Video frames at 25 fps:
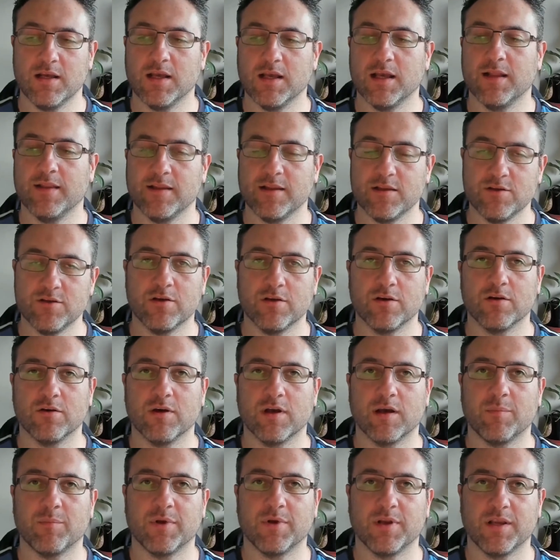and then you go
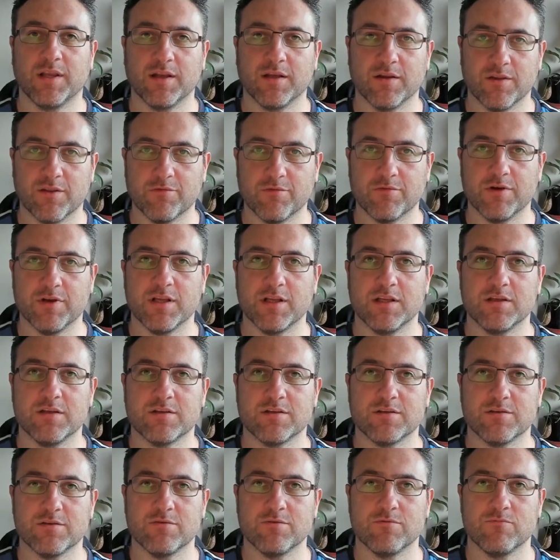up again, 3,
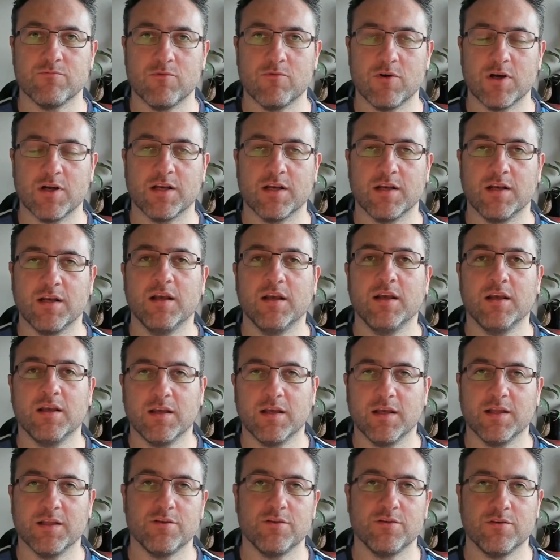2, 1,
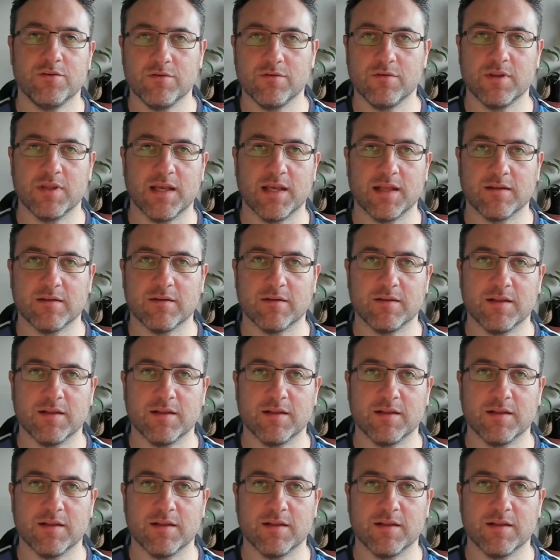and you do that.